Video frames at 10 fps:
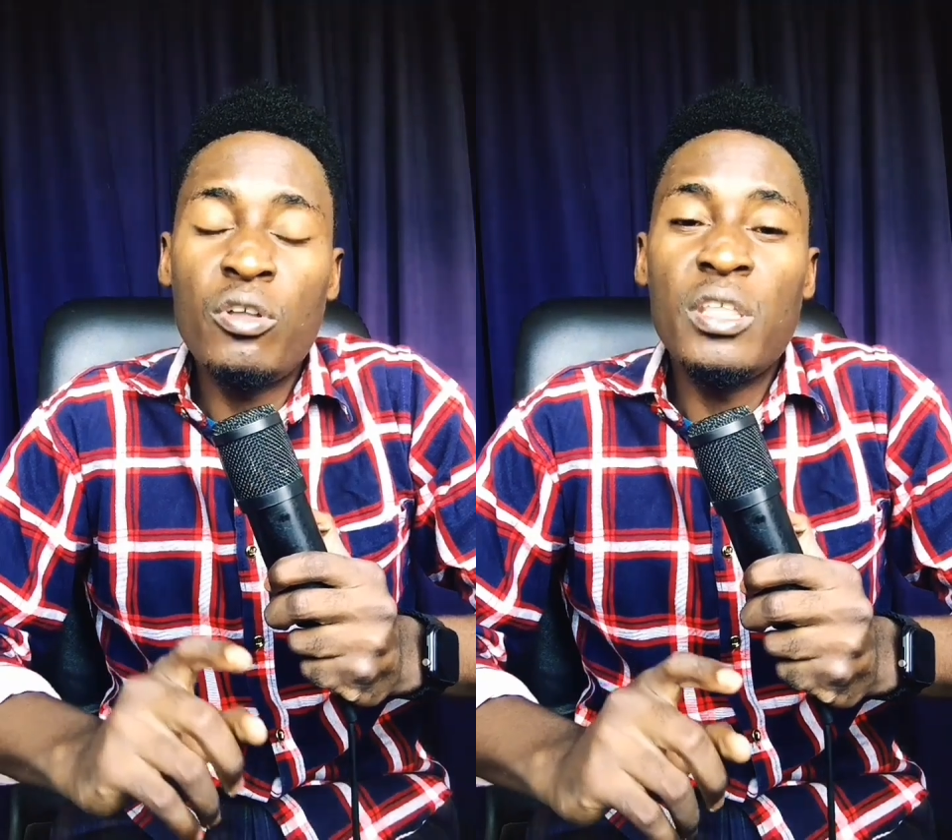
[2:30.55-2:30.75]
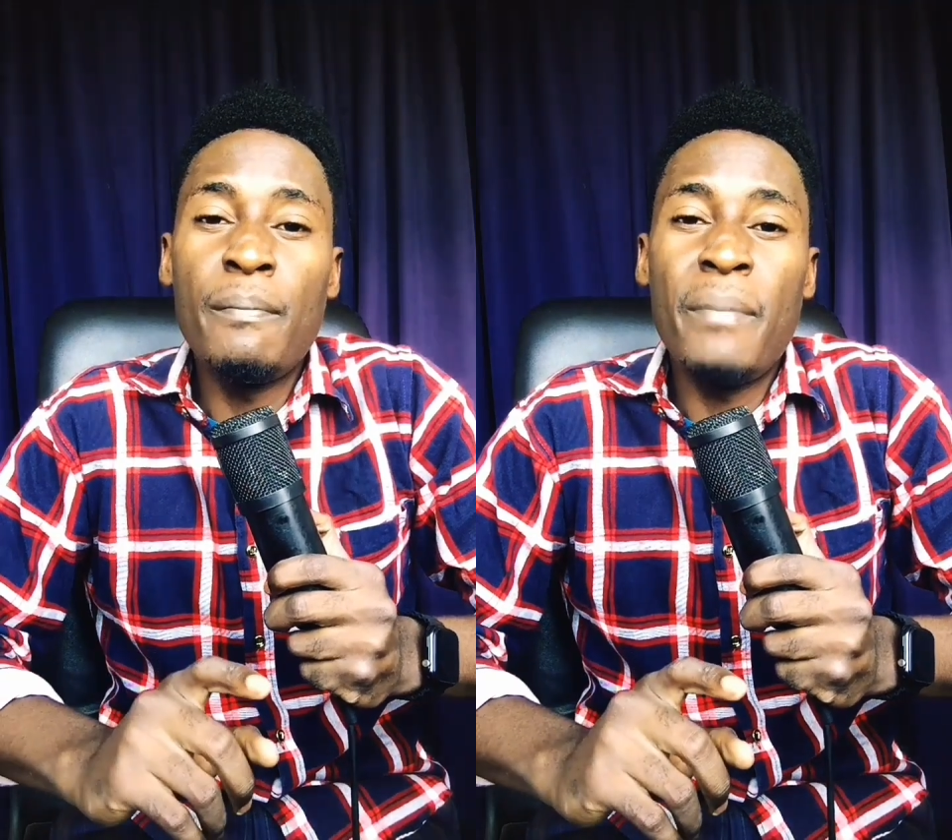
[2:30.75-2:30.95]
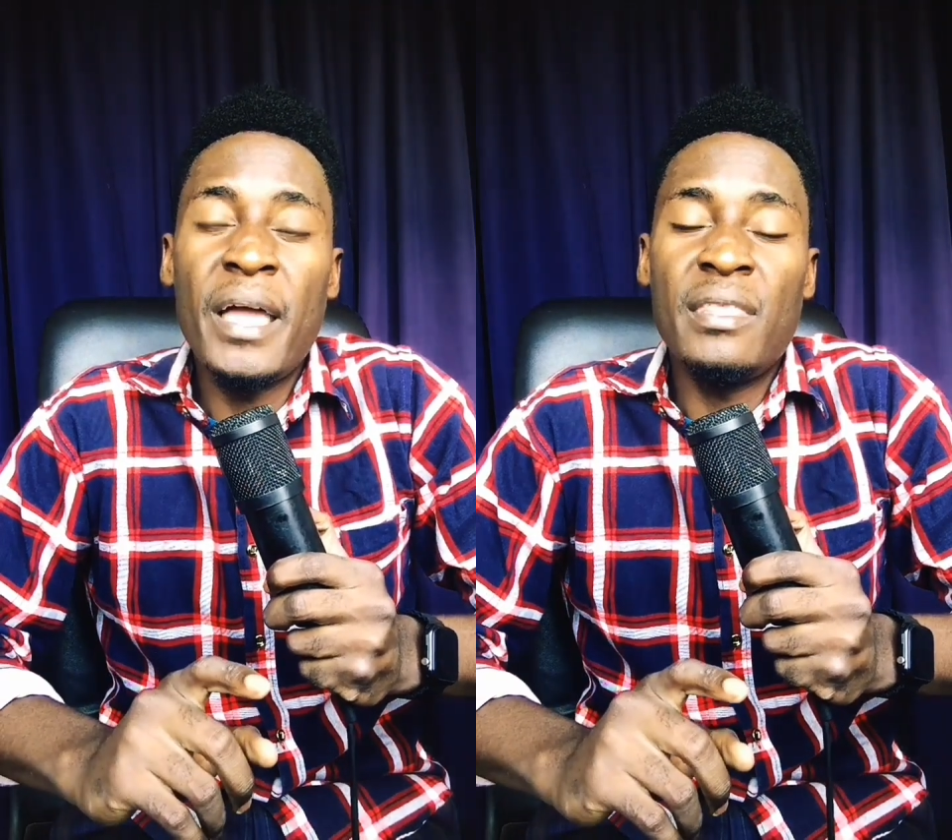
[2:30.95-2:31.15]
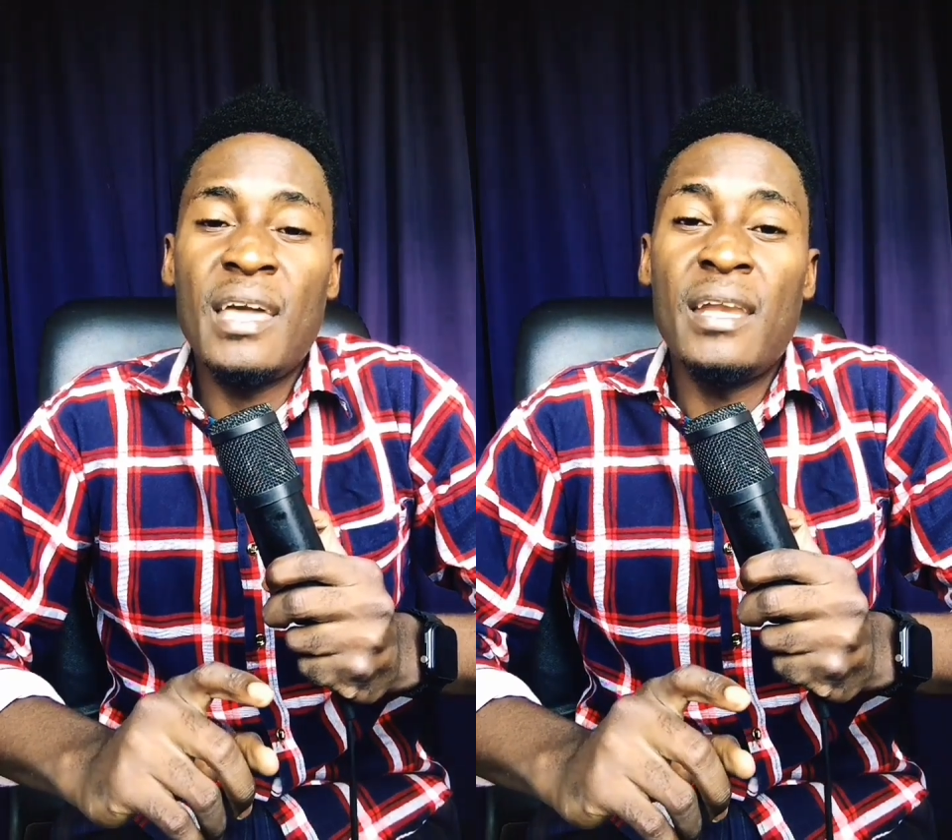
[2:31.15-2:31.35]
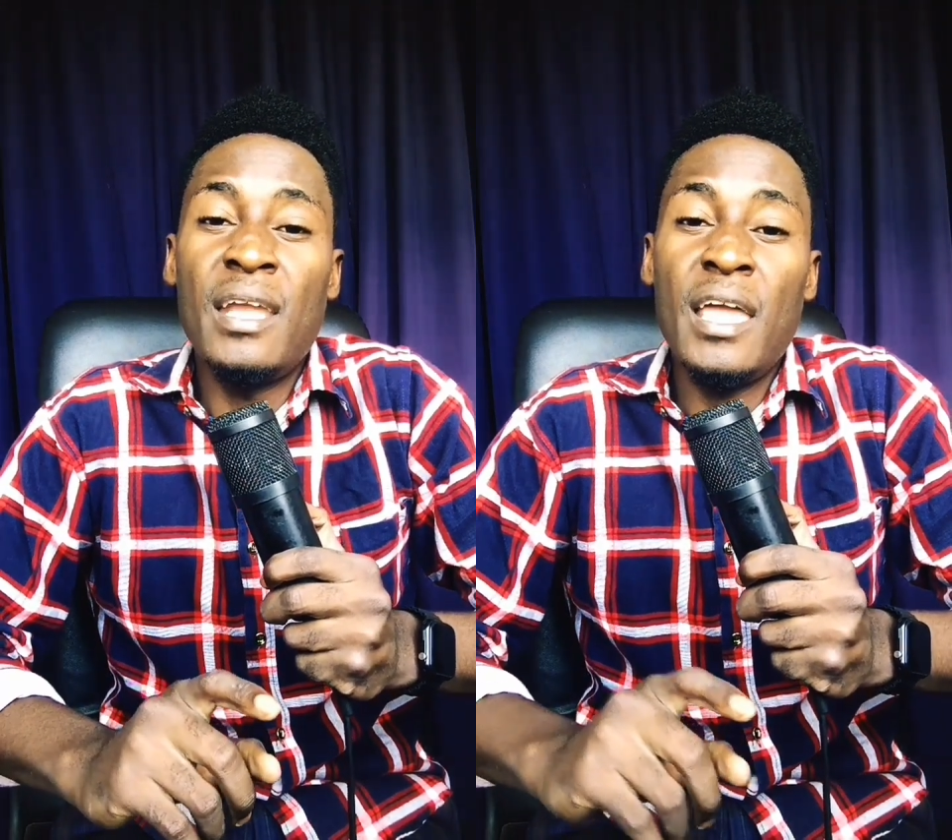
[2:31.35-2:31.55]
them by
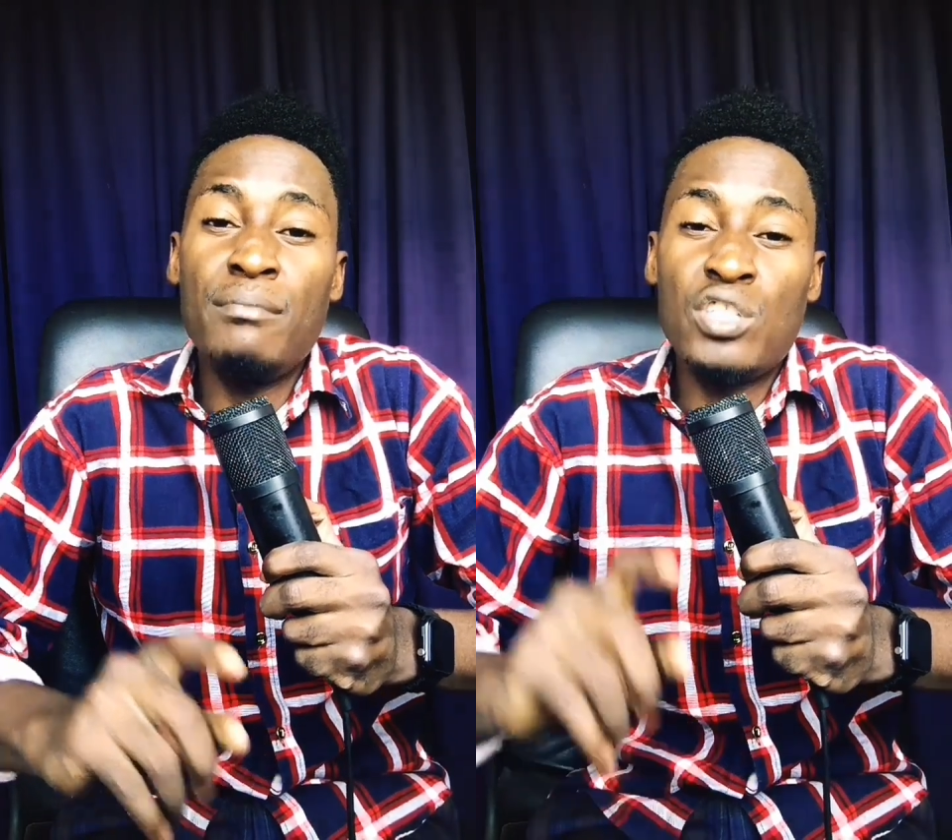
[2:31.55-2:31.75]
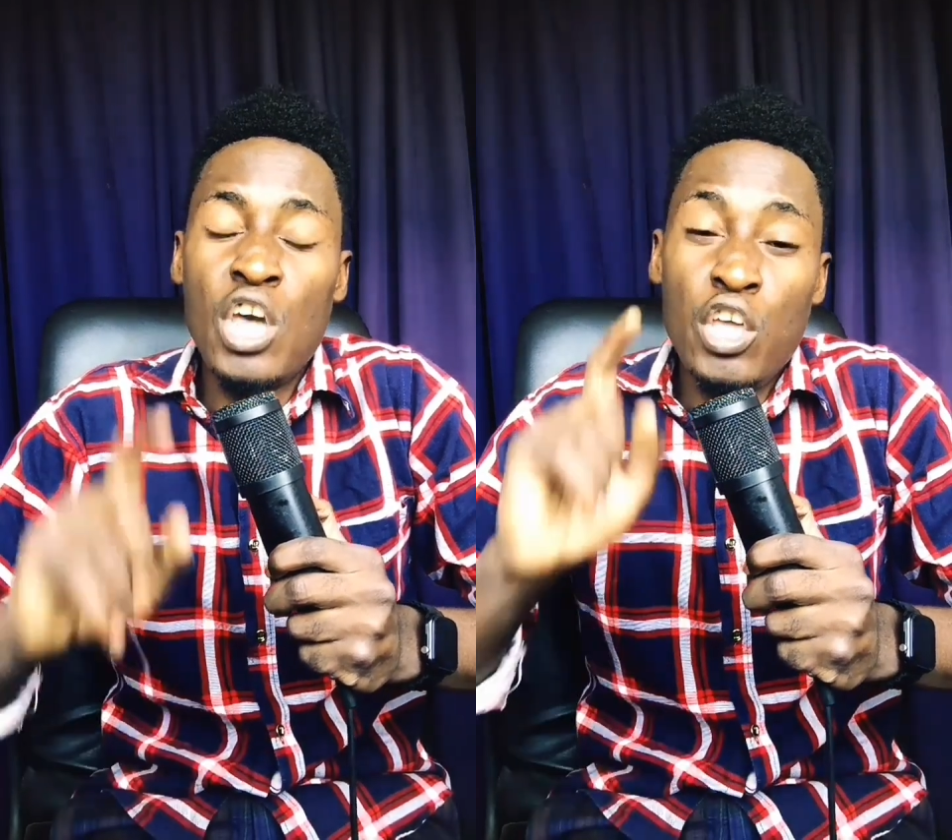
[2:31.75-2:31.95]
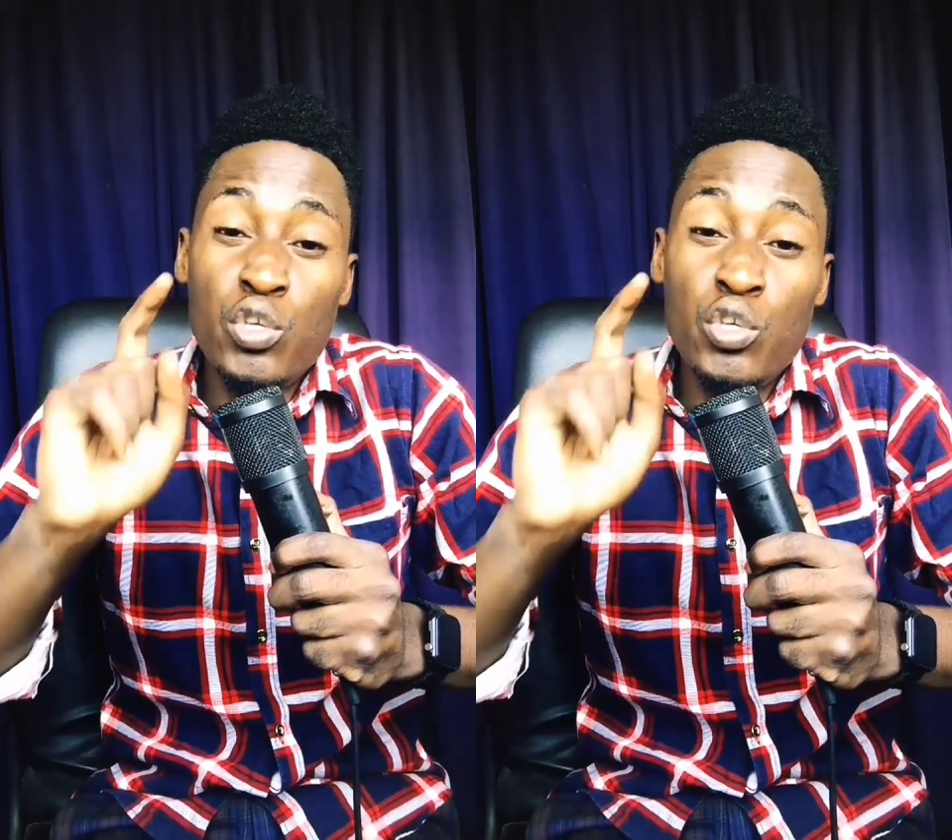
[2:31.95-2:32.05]
their names.